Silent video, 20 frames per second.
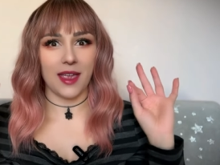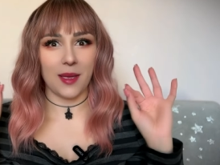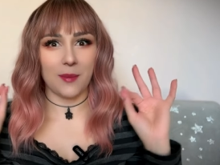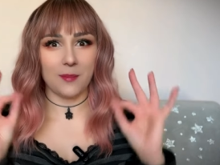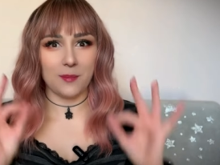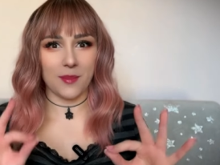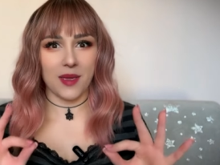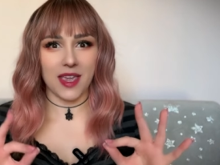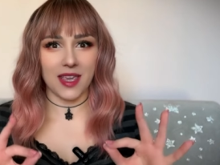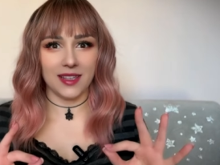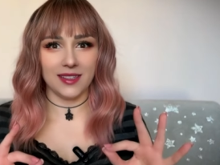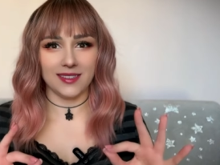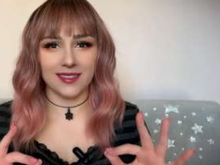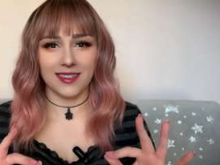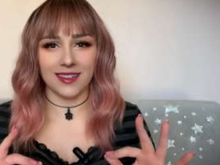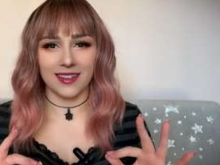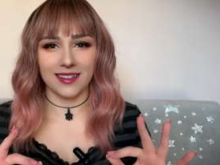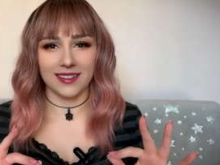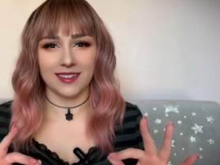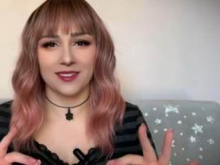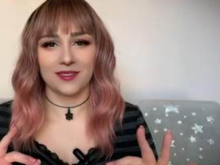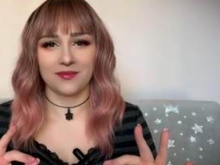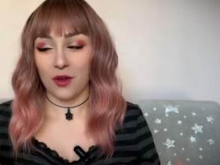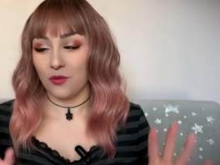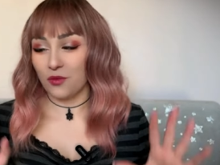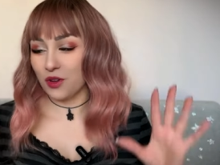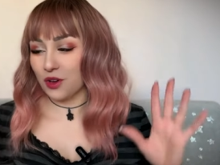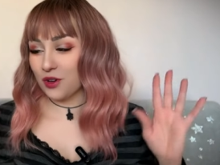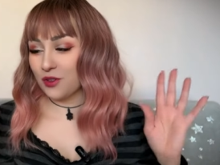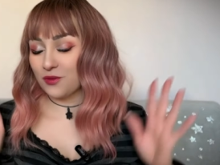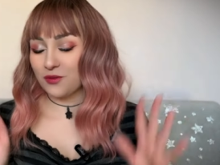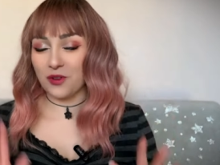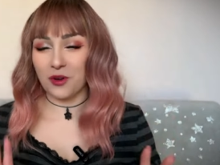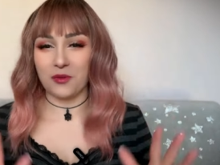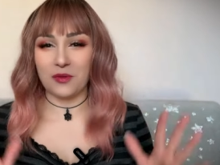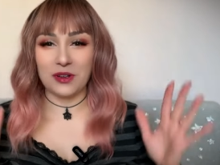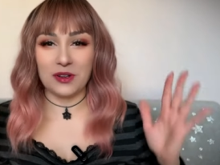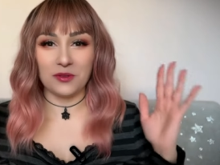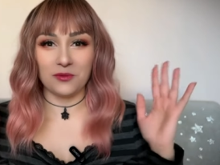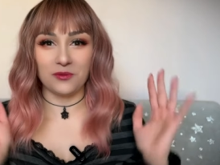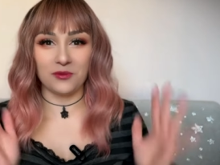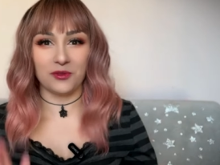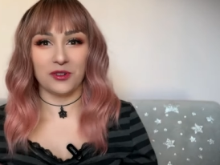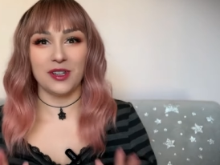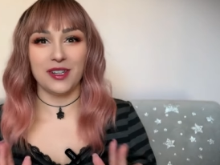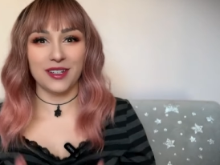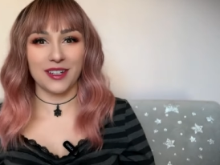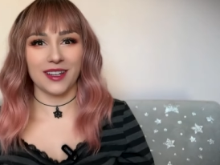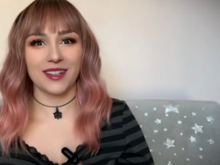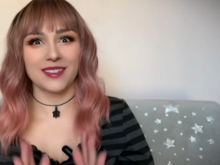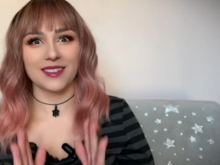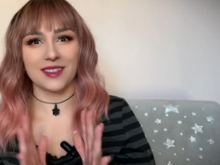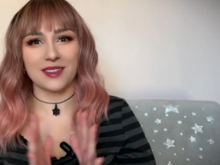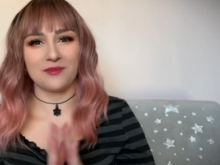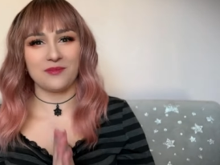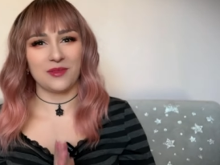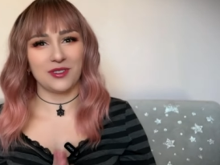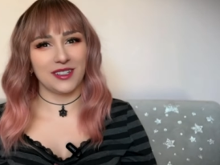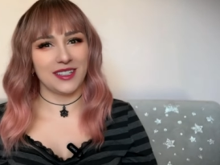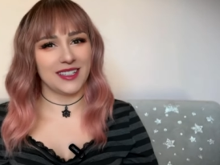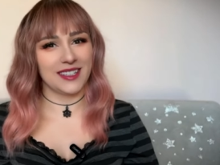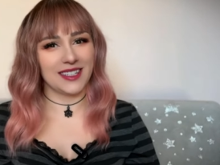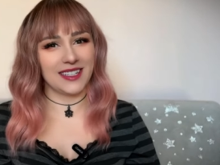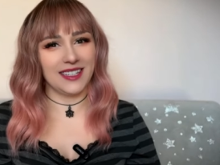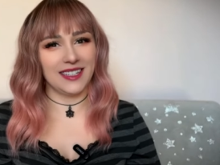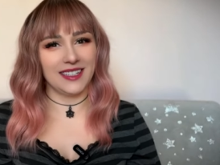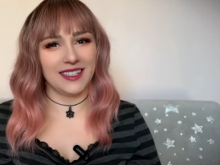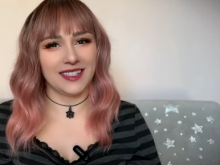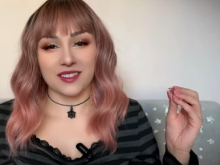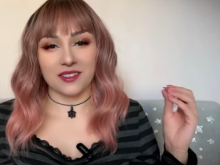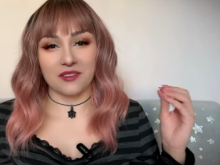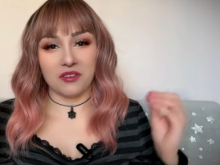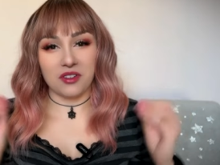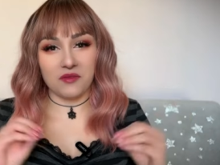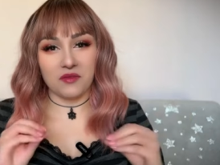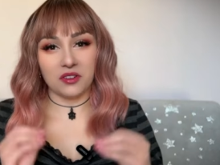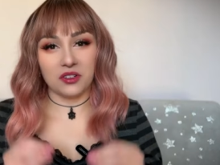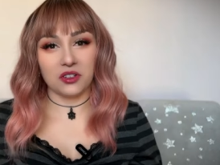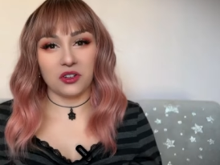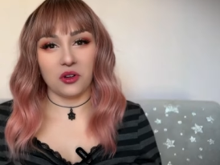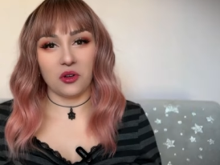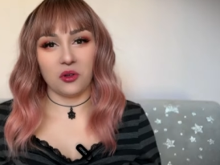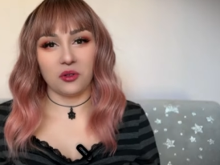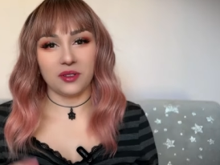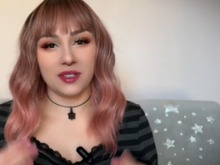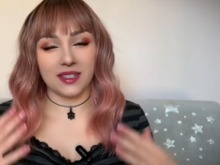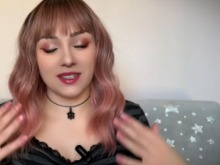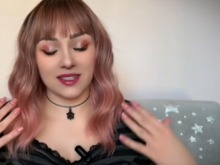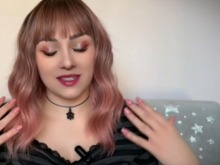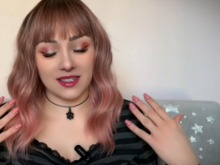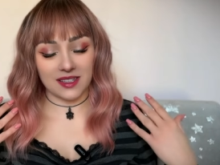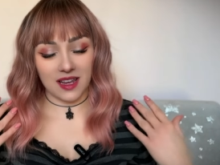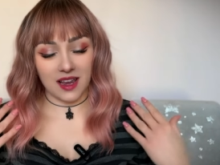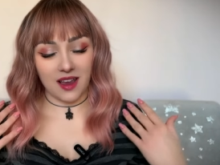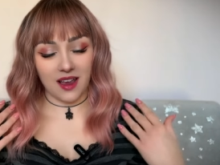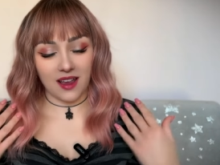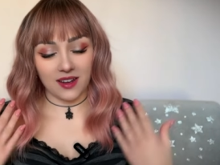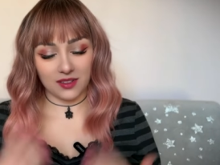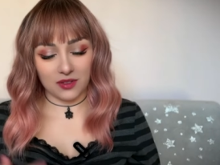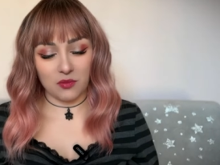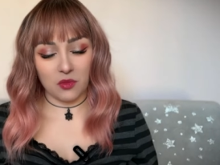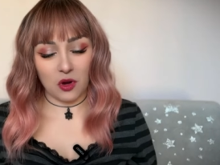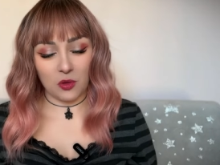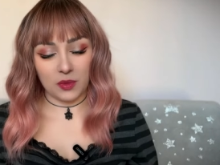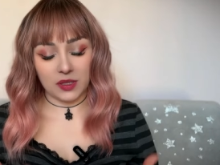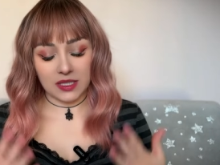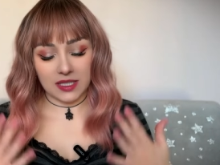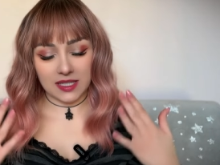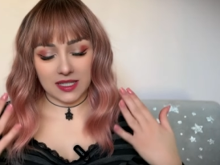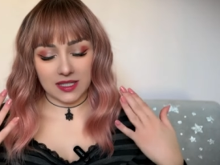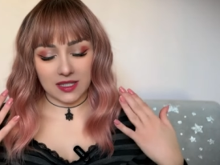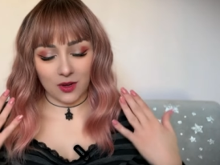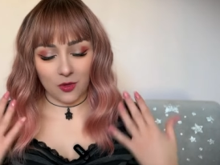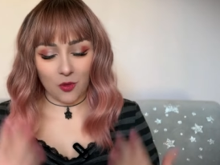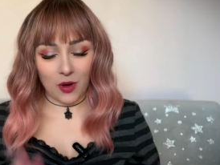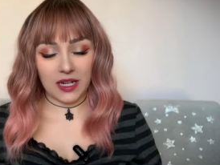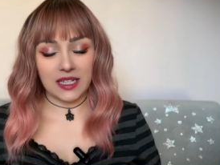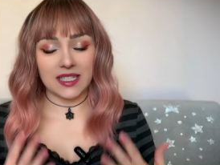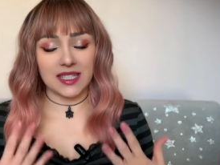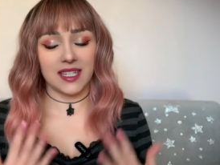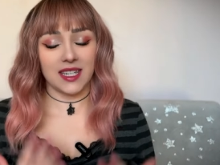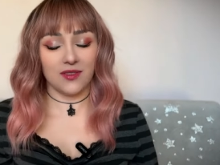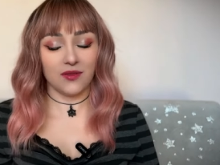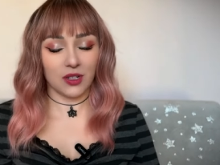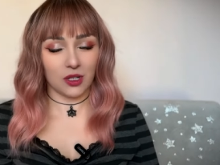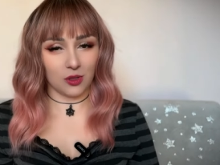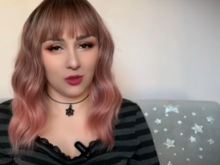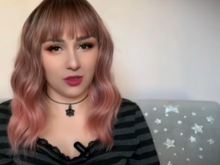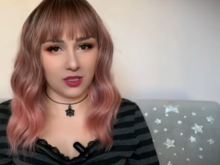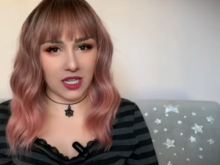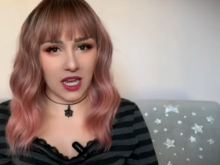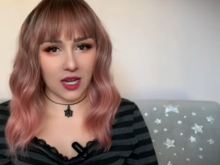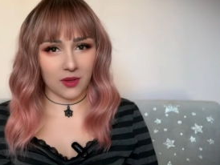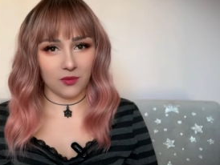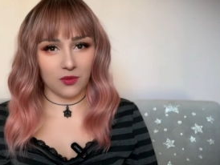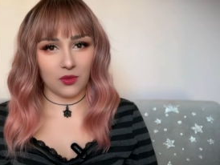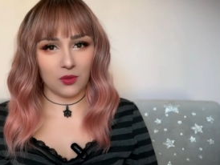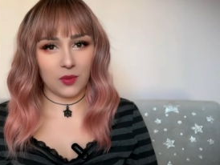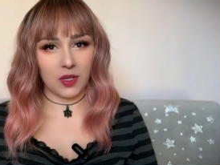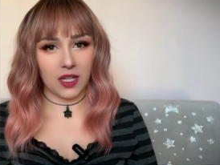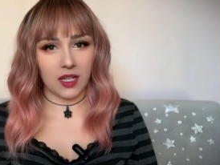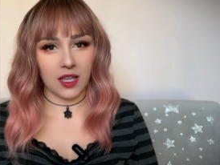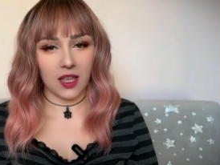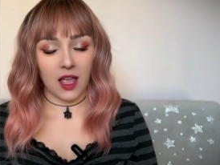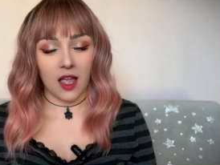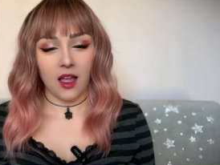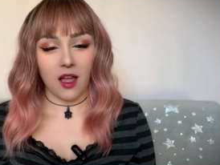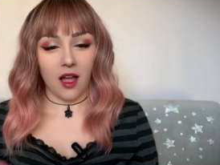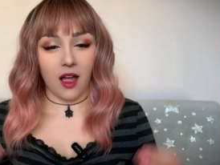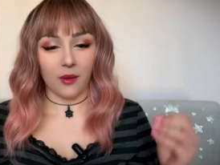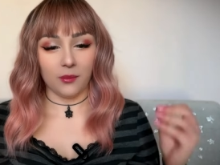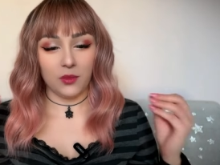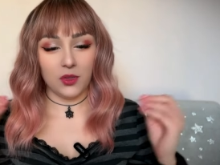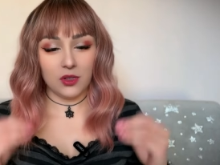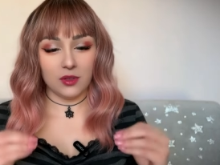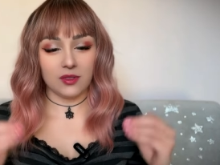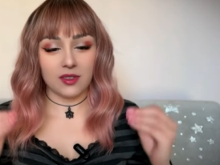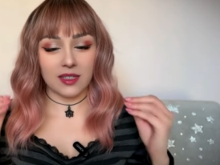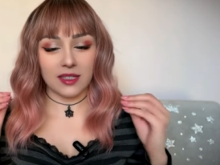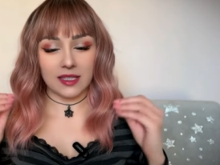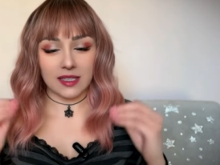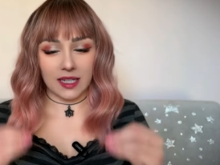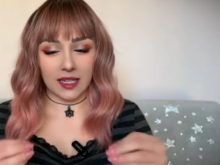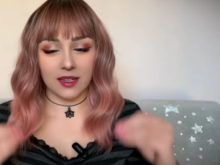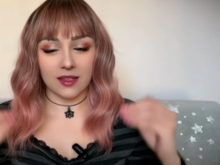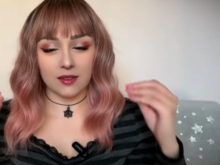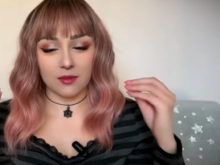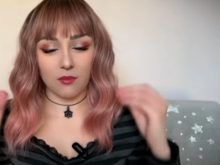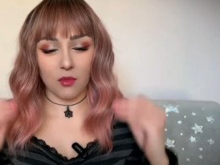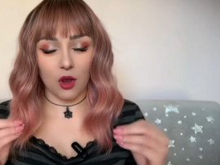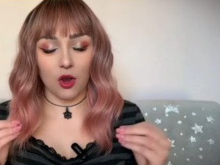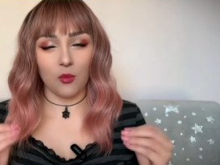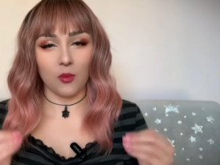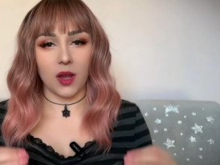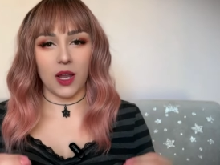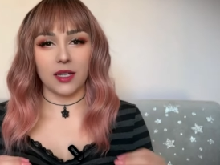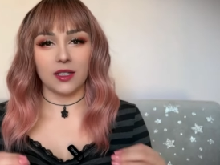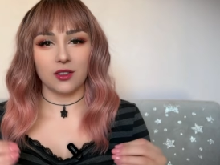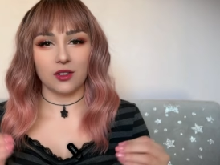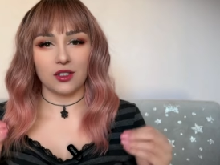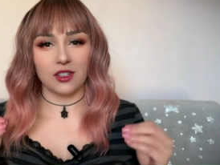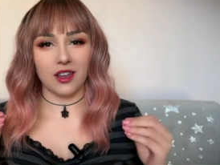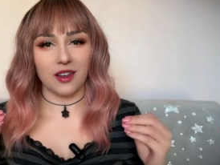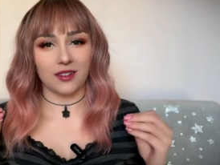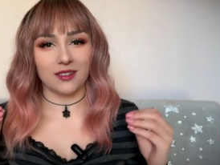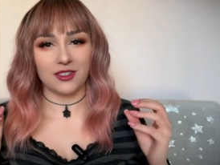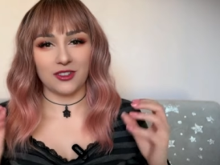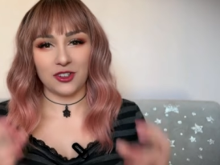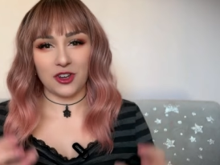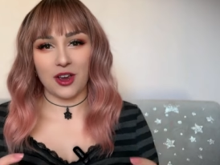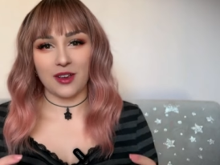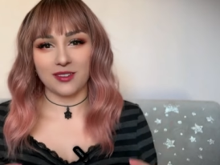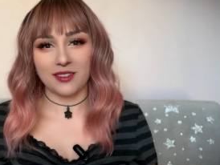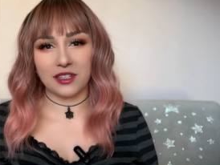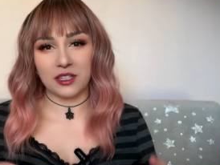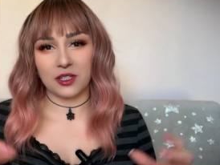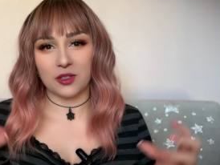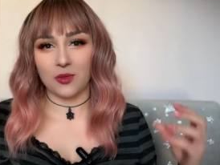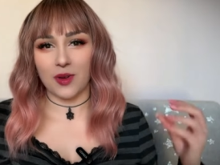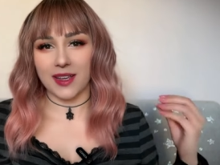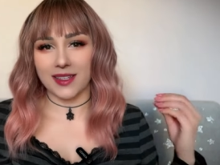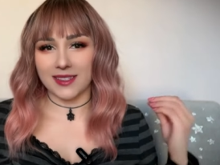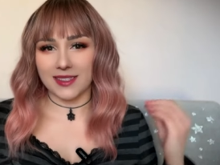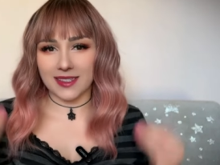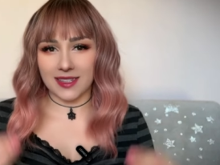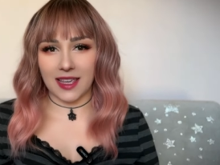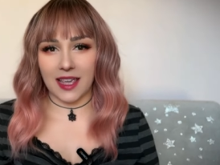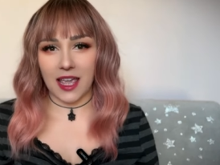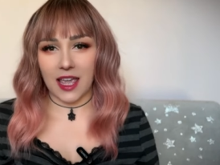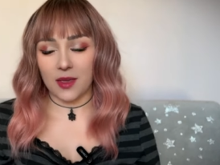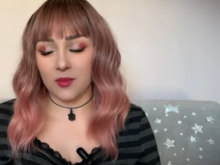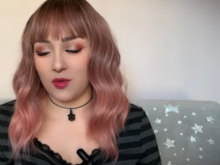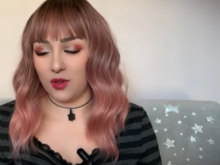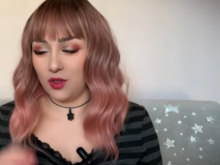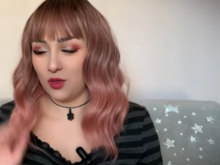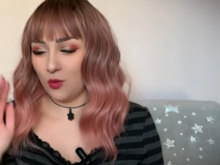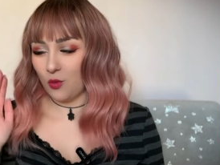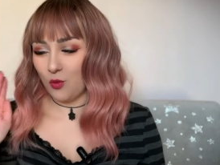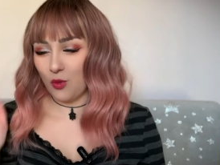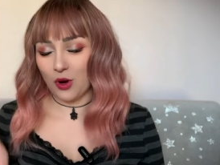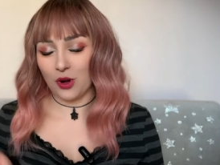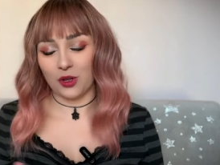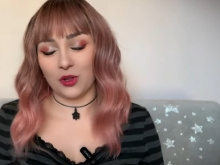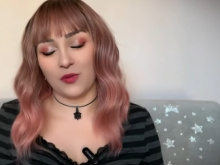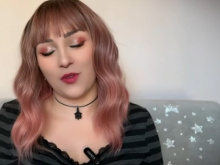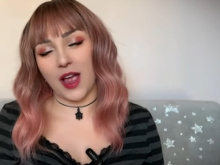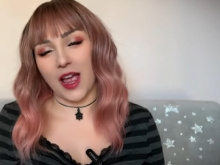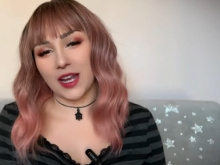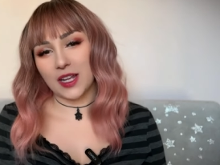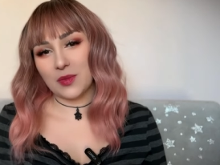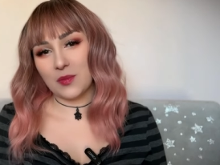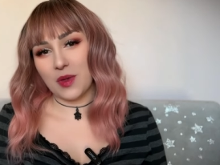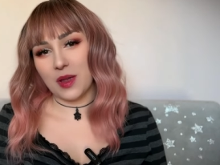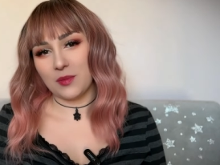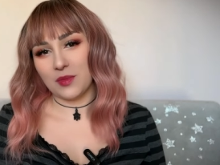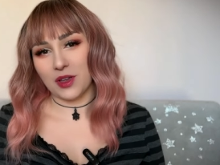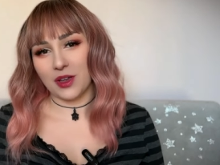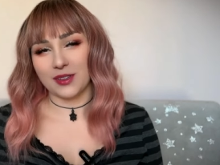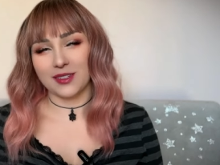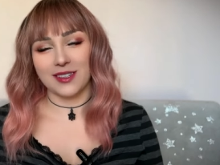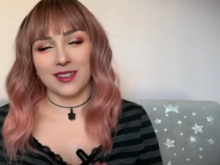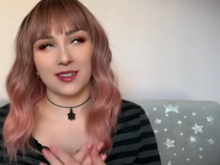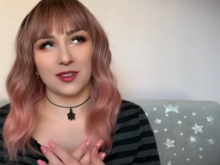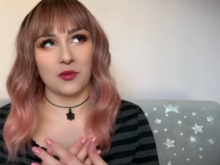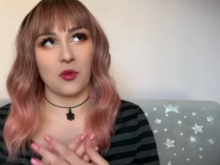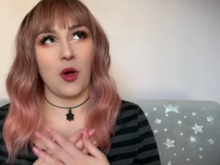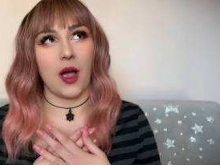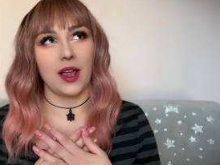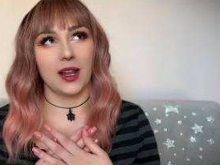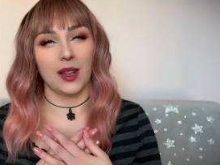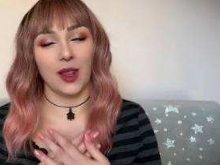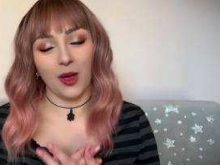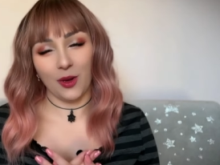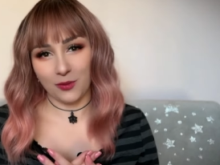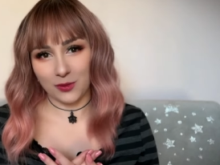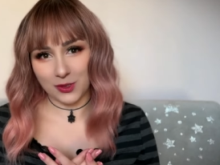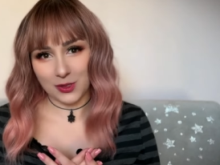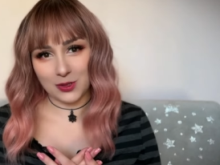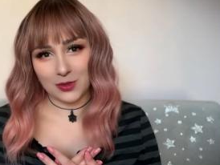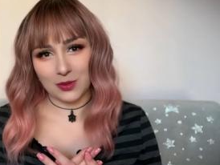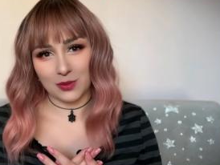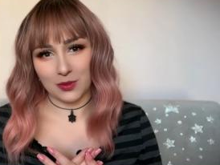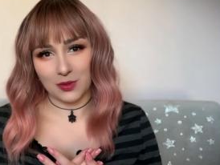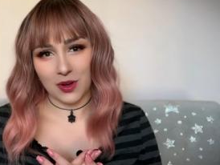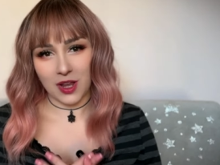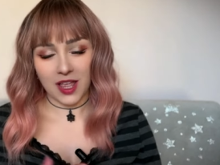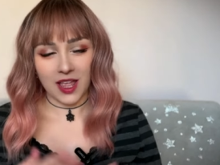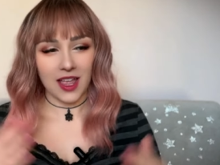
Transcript: amazing. We're growing a really nice community. So even though this is, at the moment, this is a quite difficult time for me, I'm using this moment as a chance to escape in the world of anime, because this is what I love to do.